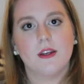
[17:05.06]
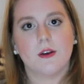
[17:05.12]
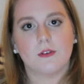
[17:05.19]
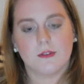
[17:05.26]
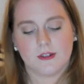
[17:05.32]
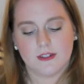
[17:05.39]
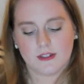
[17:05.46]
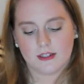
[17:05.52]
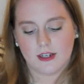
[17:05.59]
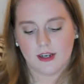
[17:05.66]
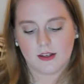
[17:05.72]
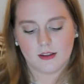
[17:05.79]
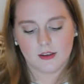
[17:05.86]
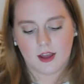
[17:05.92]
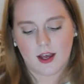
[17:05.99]
to go for a
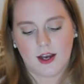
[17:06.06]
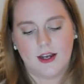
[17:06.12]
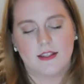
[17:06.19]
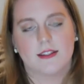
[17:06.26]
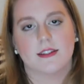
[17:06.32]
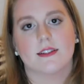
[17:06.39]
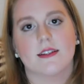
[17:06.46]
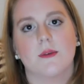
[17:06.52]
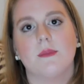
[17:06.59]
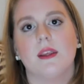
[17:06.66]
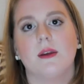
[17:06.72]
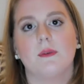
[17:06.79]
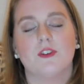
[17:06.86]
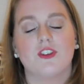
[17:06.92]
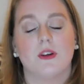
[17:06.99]
gloss or
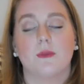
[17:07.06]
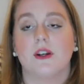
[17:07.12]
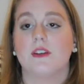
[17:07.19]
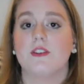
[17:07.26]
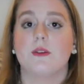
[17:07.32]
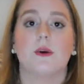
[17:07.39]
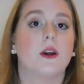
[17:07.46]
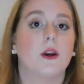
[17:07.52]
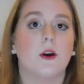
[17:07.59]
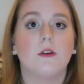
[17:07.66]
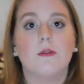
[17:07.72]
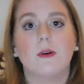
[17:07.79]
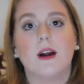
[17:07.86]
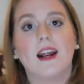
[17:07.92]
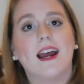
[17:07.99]
something with shimmer to it, go
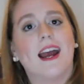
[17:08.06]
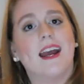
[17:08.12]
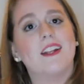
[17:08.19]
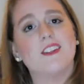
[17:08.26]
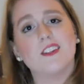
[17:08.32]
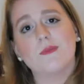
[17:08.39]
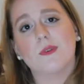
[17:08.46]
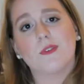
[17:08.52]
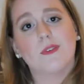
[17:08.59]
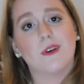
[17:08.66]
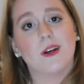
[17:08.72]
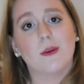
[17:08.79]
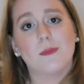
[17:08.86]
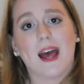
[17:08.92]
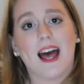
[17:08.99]
for it. I just
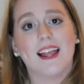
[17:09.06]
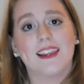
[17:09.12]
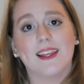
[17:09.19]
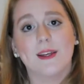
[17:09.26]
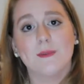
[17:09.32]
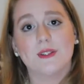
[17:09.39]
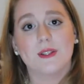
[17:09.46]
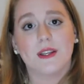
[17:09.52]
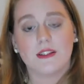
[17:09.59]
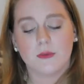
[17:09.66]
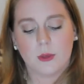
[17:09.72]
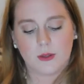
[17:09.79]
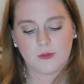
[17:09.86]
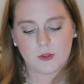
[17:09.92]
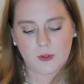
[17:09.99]
prefer matte lips, so that's why
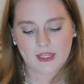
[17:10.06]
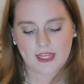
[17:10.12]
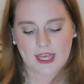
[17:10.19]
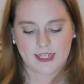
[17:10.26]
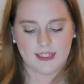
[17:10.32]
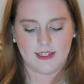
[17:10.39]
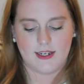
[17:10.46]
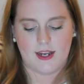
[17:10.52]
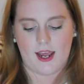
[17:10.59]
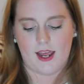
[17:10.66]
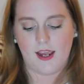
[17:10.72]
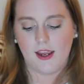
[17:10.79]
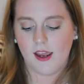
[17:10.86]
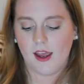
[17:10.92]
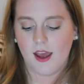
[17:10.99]
I'm doing that
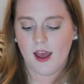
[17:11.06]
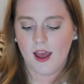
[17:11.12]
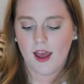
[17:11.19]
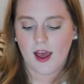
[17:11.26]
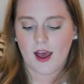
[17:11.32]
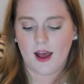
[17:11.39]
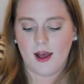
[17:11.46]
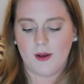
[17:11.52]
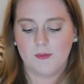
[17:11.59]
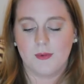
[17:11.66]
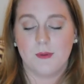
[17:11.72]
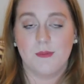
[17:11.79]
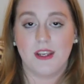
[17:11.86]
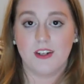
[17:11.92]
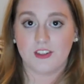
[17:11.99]
today.
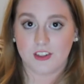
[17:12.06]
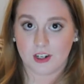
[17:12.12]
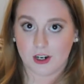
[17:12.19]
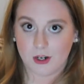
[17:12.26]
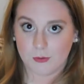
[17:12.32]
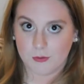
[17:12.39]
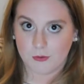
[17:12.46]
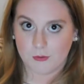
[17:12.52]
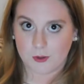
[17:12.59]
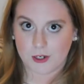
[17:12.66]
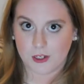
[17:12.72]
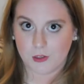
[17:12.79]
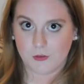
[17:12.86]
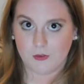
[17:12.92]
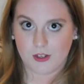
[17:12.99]
But make sure before
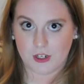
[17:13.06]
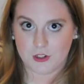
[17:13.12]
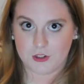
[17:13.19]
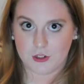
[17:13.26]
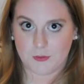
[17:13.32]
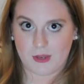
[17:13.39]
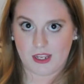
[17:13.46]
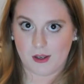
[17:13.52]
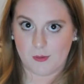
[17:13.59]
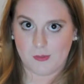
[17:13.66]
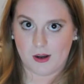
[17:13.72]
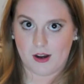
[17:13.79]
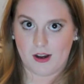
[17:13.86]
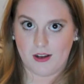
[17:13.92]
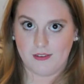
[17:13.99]
you finish your makeup
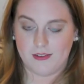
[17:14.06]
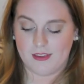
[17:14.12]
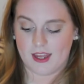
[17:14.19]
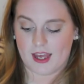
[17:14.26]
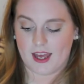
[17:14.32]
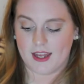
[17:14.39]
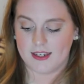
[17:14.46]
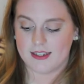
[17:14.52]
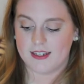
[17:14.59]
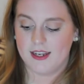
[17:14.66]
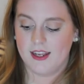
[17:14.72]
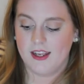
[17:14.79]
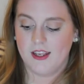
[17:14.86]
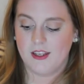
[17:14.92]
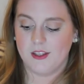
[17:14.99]
off that
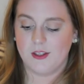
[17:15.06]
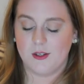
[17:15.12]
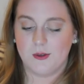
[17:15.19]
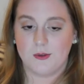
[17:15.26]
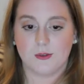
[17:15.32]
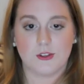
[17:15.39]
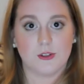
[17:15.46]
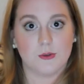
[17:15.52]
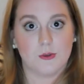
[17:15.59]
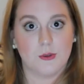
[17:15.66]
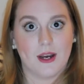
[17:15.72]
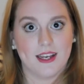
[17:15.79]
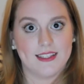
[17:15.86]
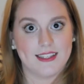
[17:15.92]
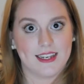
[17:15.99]
you do
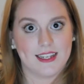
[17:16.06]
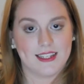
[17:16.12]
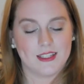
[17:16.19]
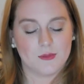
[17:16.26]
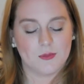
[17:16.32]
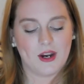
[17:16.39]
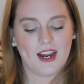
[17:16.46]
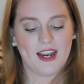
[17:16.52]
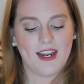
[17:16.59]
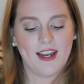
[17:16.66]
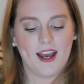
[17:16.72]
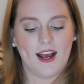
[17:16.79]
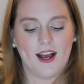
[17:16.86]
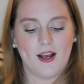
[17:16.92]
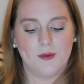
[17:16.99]
a setting spray,
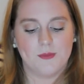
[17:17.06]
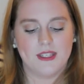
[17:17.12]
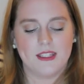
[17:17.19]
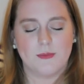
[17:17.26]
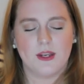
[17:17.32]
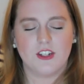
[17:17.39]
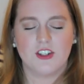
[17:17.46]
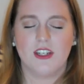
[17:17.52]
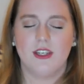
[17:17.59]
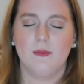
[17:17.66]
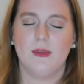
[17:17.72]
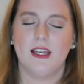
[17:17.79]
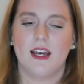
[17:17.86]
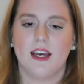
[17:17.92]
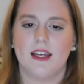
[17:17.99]
especially
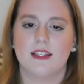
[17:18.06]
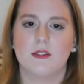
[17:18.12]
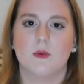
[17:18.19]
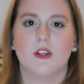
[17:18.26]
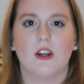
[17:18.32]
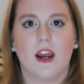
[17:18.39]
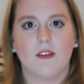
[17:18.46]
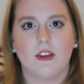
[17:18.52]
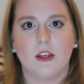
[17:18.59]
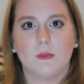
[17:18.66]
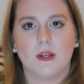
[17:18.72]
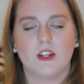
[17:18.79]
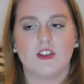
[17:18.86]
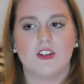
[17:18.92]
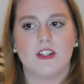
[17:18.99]
because when you're having your
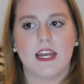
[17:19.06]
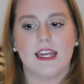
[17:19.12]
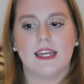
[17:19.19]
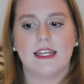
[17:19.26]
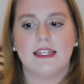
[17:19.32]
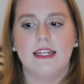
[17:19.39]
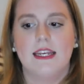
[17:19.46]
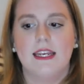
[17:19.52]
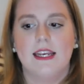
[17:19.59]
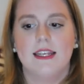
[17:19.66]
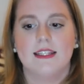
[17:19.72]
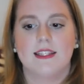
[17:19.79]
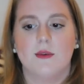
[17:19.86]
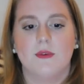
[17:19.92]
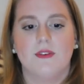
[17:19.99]
picture taken,
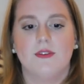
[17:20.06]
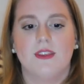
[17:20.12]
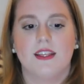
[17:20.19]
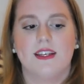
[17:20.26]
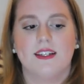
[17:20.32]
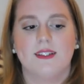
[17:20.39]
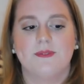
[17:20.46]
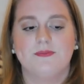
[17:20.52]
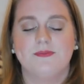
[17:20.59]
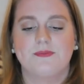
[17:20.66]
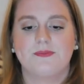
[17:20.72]
some of the